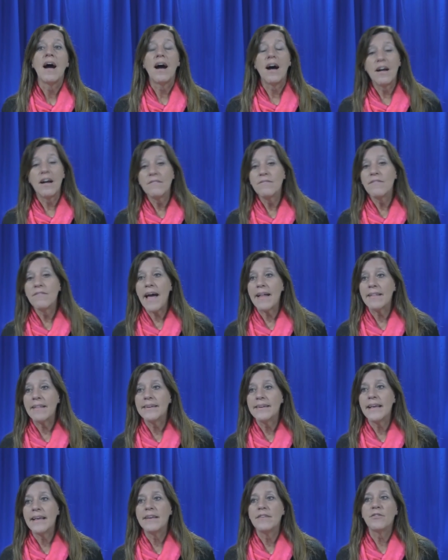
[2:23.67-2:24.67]

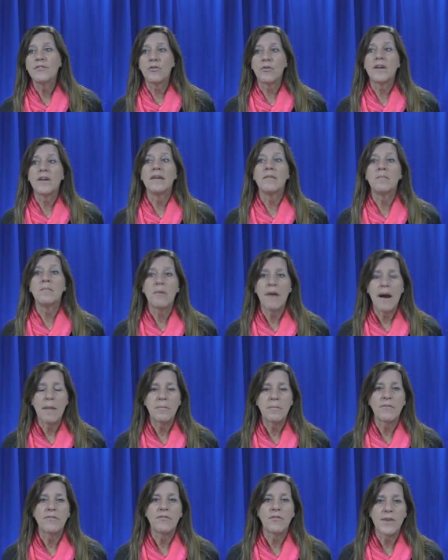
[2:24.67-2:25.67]
unvalidated or
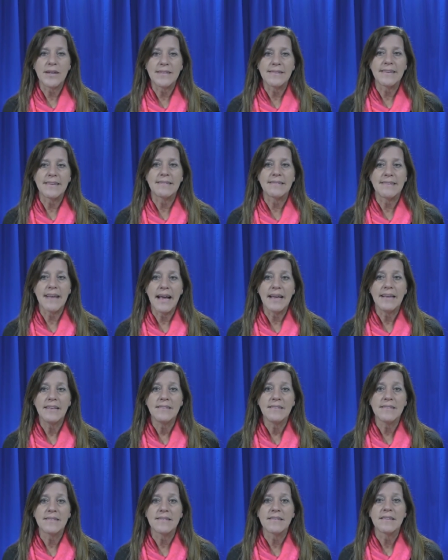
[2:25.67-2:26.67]
improper forensic
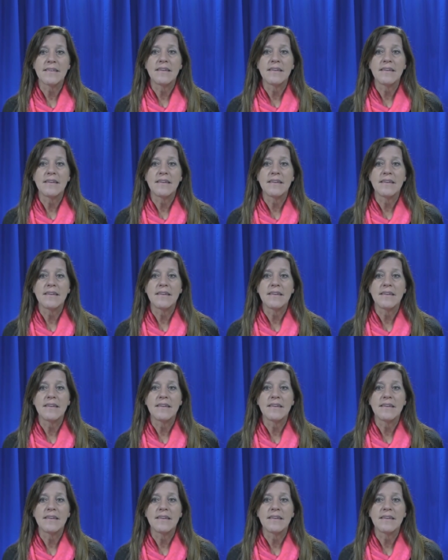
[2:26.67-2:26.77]
science,